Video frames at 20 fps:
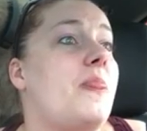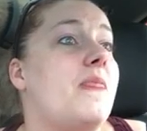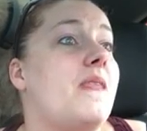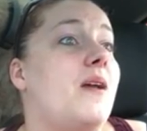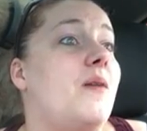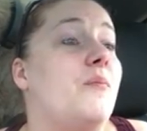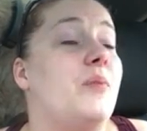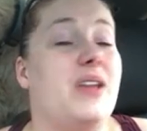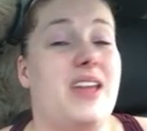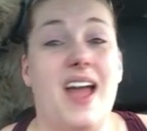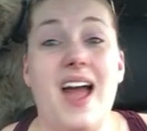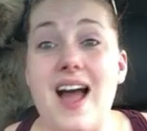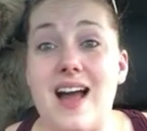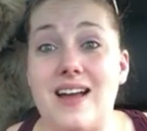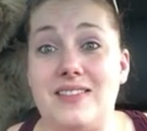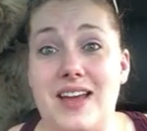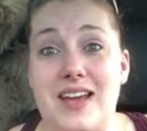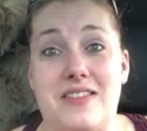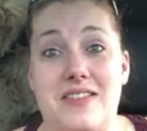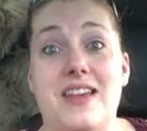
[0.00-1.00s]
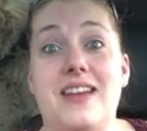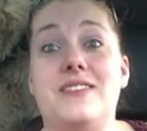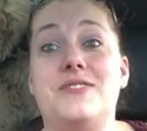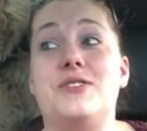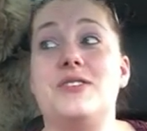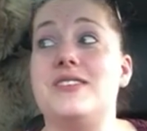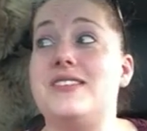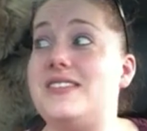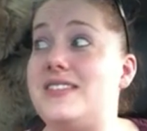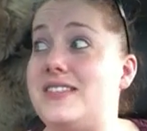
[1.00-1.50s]
But yeah, like things
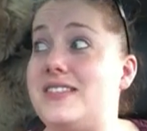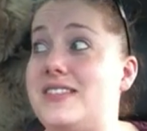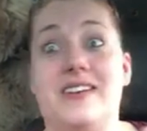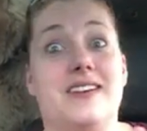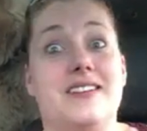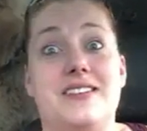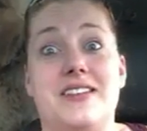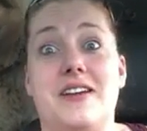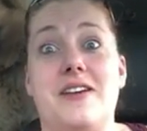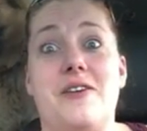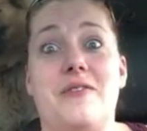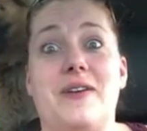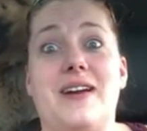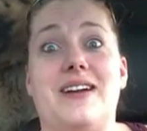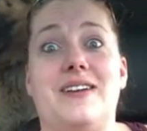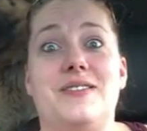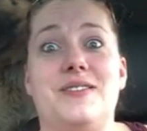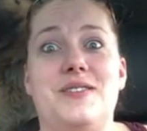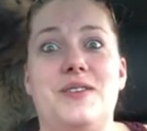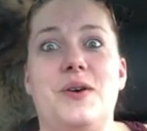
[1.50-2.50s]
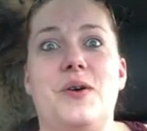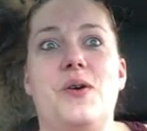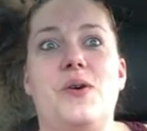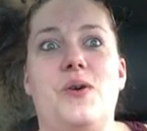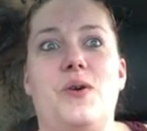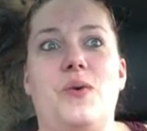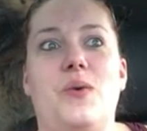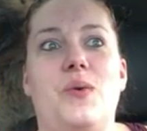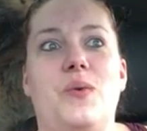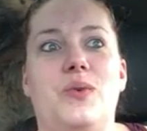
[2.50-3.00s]
just seriously got real.
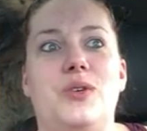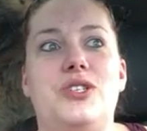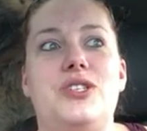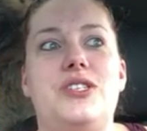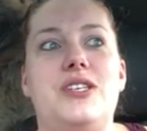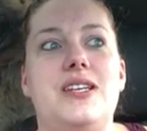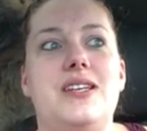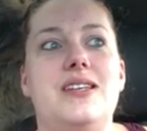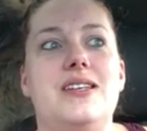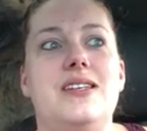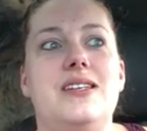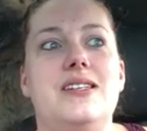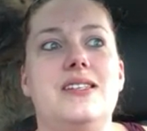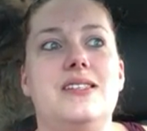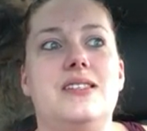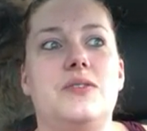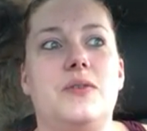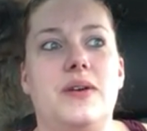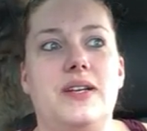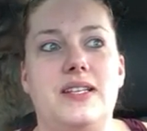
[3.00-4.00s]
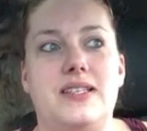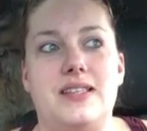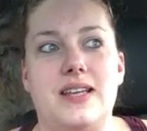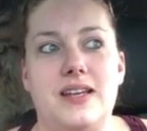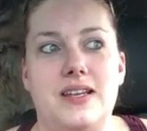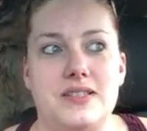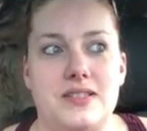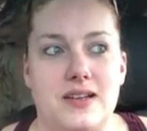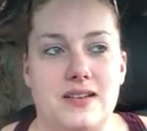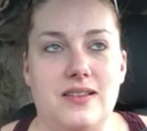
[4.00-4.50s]
So she's going to send
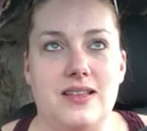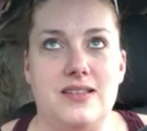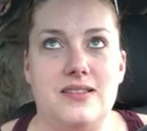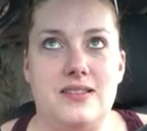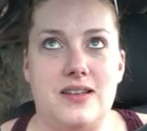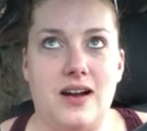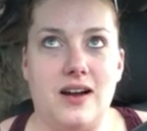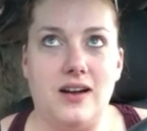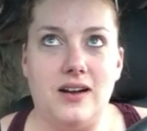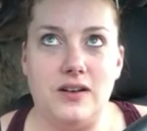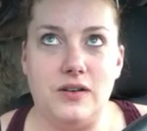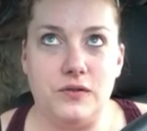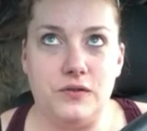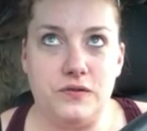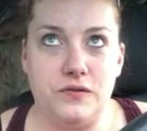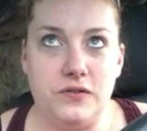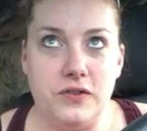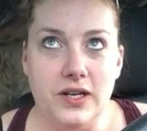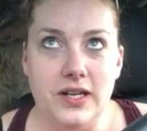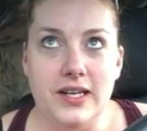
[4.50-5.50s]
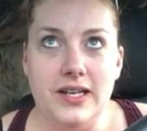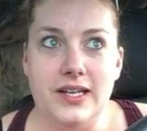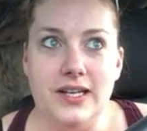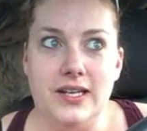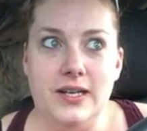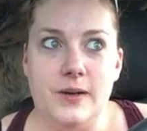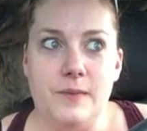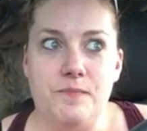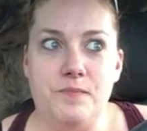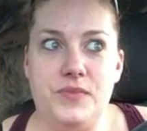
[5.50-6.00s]
us a list of
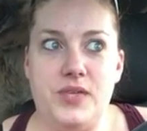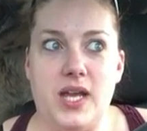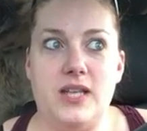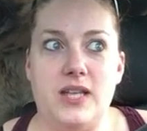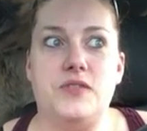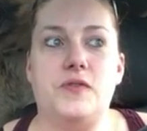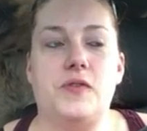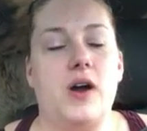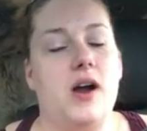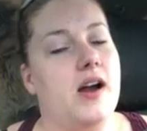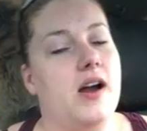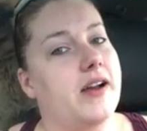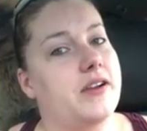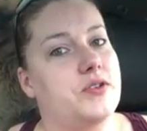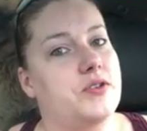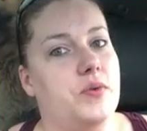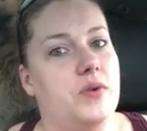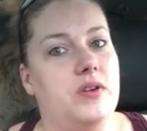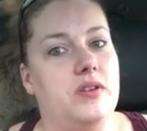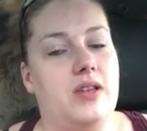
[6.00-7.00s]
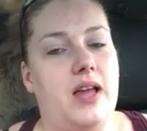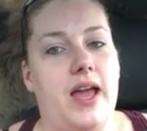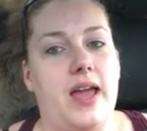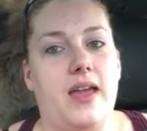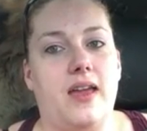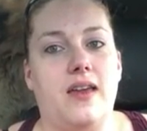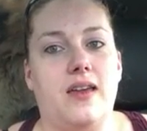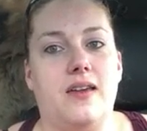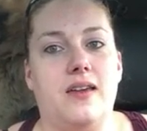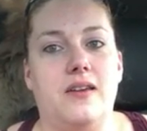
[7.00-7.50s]
dates for our actual
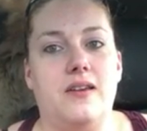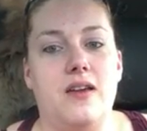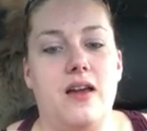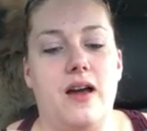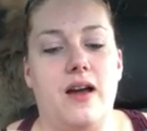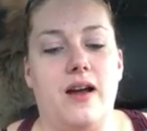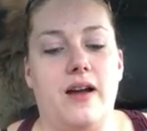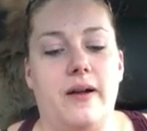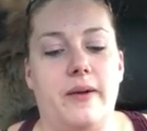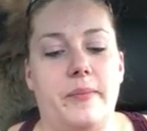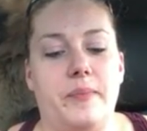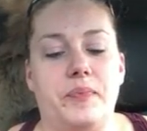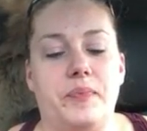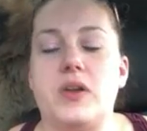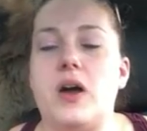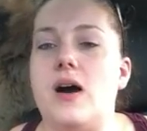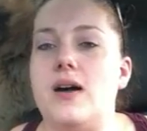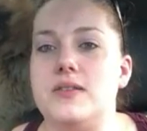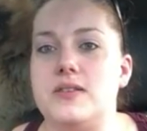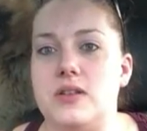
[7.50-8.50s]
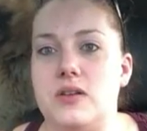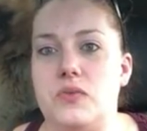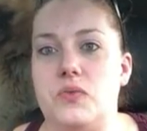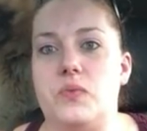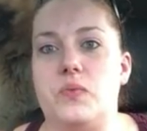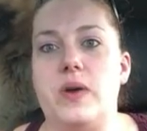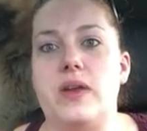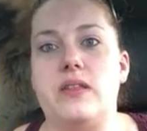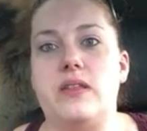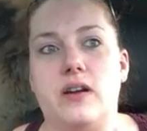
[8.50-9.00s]
like consult
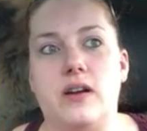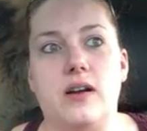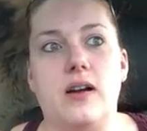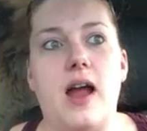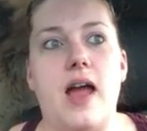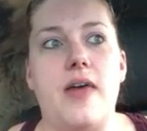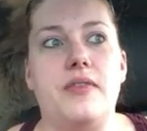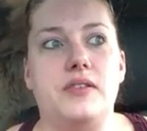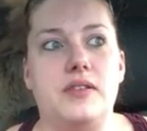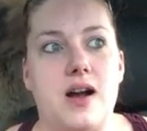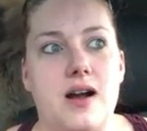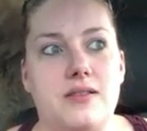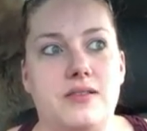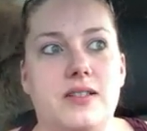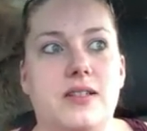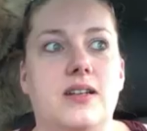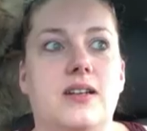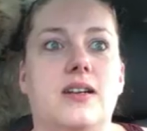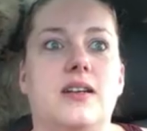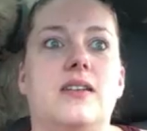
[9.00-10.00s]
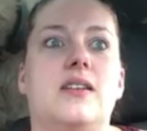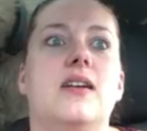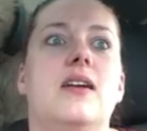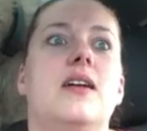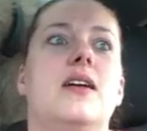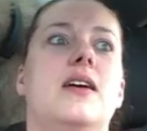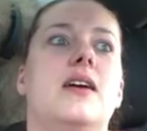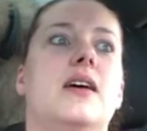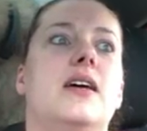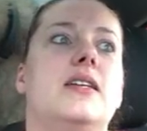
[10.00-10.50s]
with her and the doctor
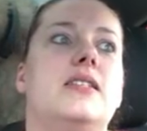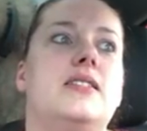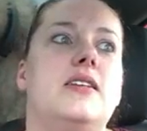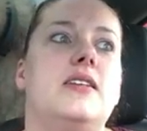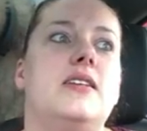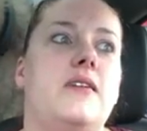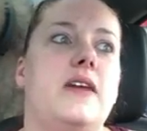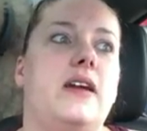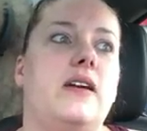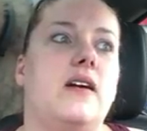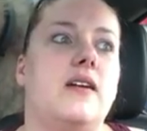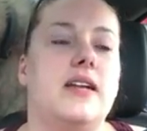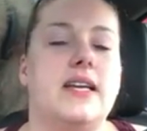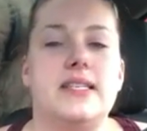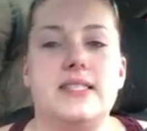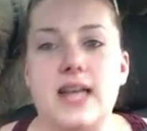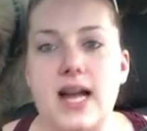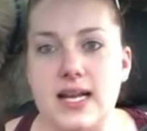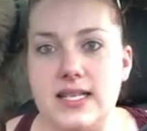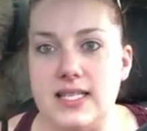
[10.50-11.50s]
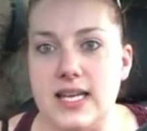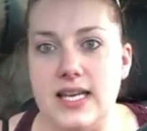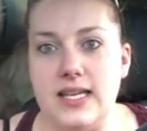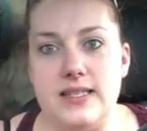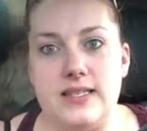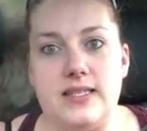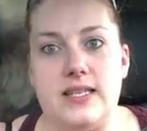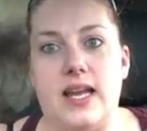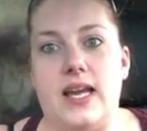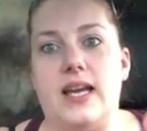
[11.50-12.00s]
to figure out exact
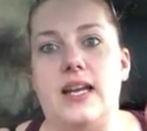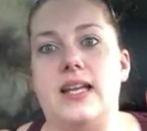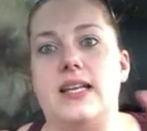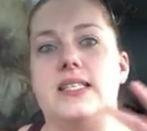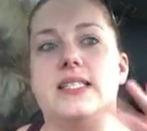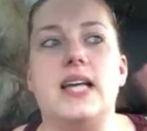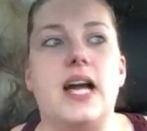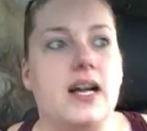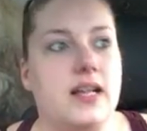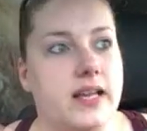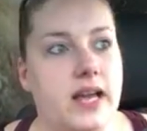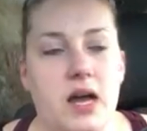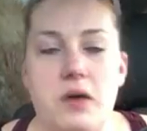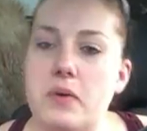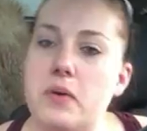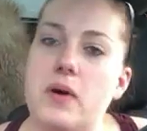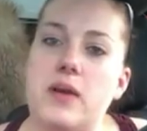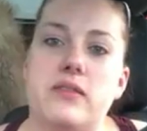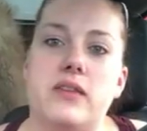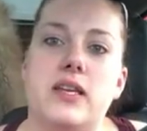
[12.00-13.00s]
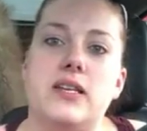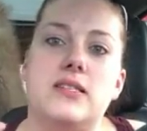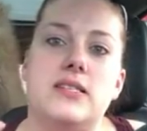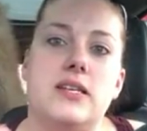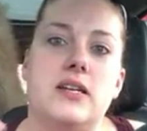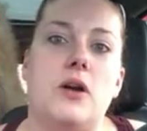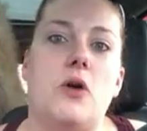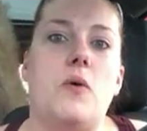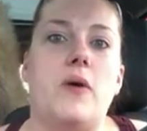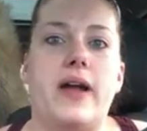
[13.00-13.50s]
dates and exactly how we want things
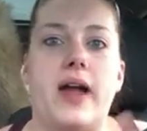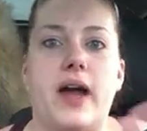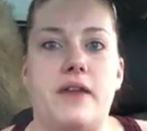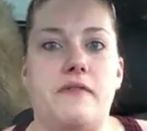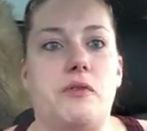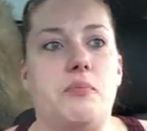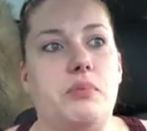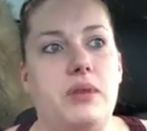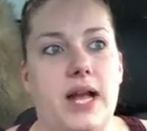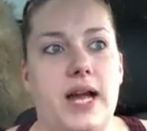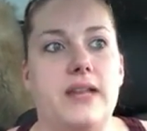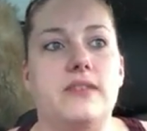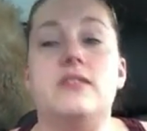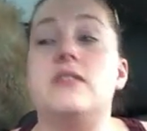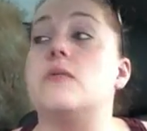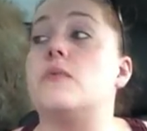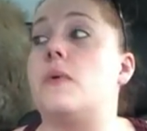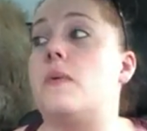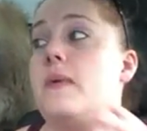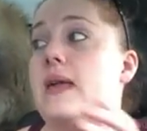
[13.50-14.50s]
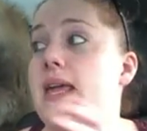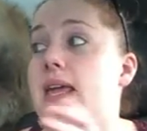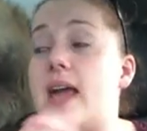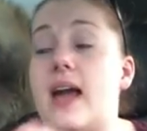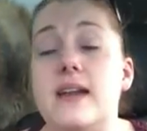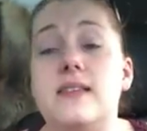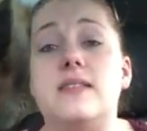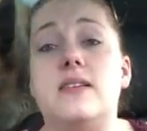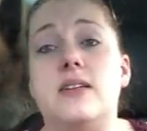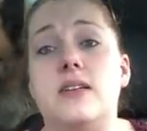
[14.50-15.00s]
to go and kind of a plan so that when we
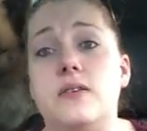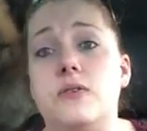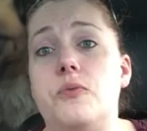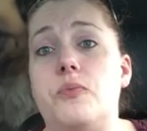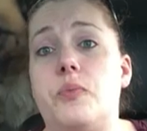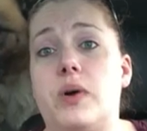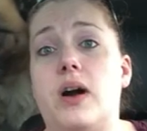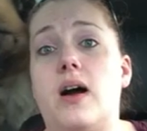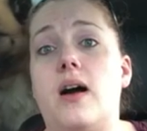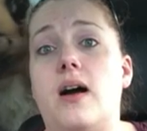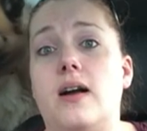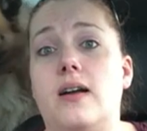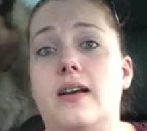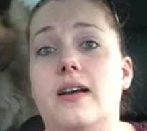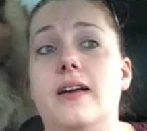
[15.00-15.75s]
get to Prague,